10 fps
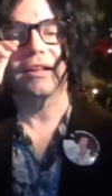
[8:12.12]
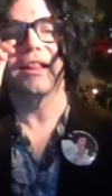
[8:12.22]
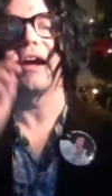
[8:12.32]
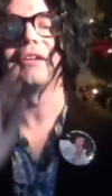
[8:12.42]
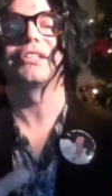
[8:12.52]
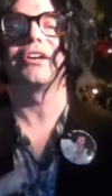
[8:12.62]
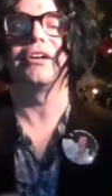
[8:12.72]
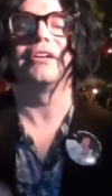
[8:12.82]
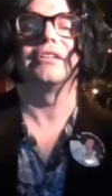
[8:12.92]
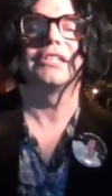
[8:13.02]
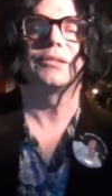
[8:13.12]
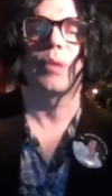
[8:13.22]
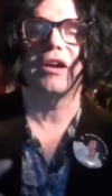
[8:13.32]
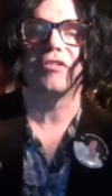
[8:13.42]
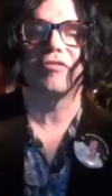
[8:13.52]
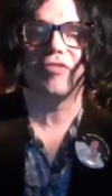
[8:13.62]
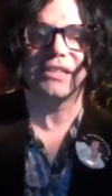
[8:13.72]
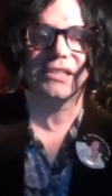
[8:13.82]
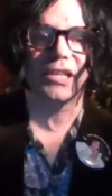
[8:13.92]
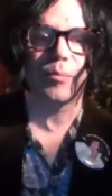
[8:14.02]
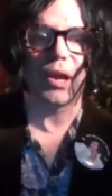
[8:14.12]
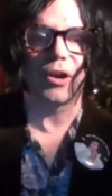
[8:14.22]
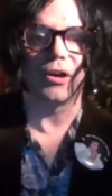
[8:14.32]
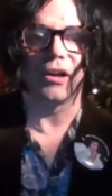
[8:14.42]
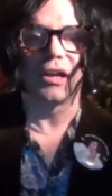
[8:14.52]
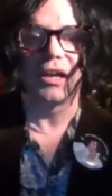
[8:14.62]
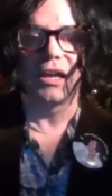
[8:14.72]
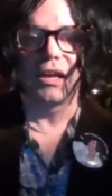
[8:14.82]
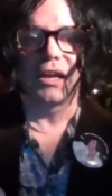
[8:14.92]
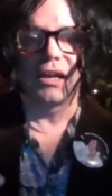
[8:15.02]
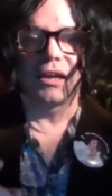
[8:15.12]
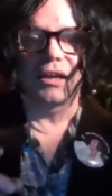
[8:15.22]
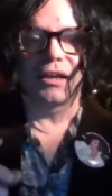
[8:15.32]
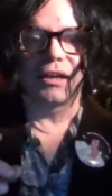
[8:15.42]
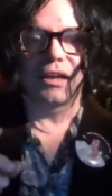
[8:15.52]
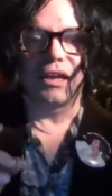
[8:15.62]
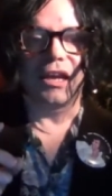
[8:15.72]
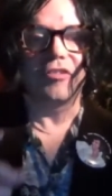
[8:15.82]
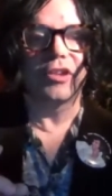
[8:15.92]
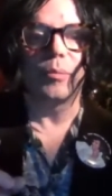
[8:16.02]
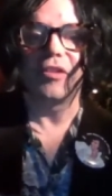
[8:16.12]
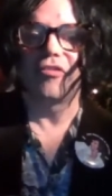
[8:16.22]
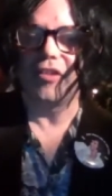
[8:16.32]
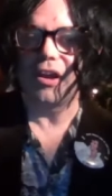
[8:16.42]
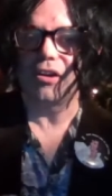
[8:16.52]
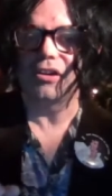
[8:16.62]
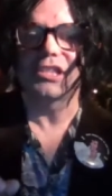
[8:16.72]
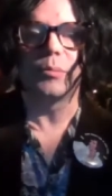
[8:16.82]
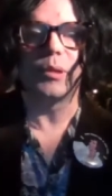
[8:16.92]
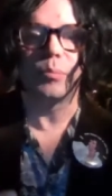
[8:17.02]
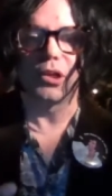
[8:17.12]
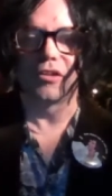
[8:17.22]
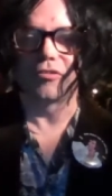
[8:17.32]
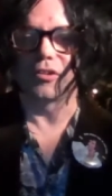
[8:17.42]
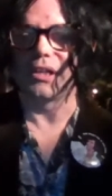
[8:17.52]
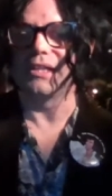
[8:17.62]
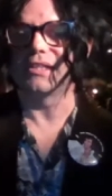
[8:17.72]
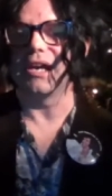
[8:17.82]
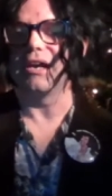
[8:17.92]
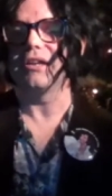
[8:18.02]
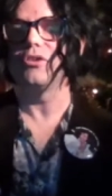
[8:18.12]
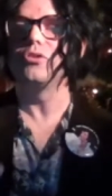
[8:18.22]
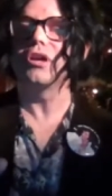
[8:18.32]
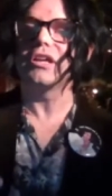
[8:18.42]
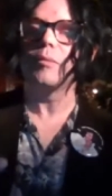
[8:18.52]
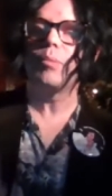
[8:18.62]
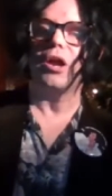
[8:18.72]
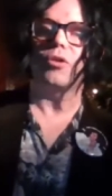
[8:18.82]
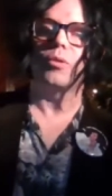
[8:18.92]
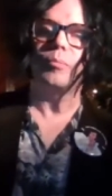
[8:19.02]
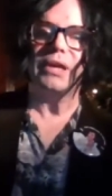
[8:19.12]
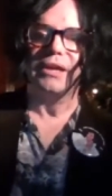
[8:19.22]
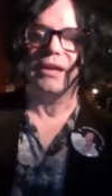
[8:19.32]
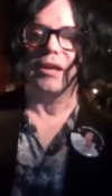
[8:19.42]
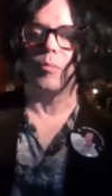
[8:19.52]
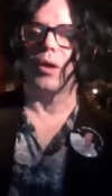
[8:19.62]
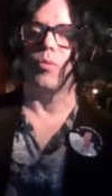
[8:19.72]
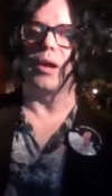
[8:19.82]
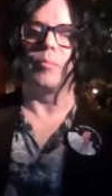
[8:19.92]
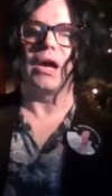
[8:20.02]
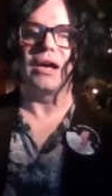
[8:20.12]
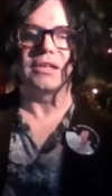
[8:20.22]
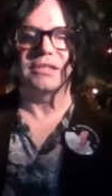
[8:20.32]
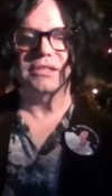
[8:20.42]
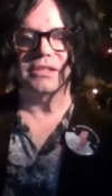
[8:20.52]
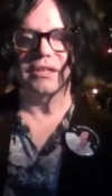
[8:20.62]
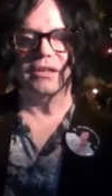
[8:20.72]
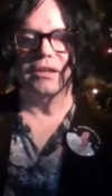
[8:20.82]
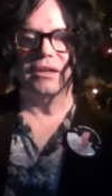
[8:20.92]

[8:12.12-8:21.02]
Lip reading: The clown turned his powdered face to the mirror. If to be fair is to be beautiful, he said, who can compare with me in my white mask?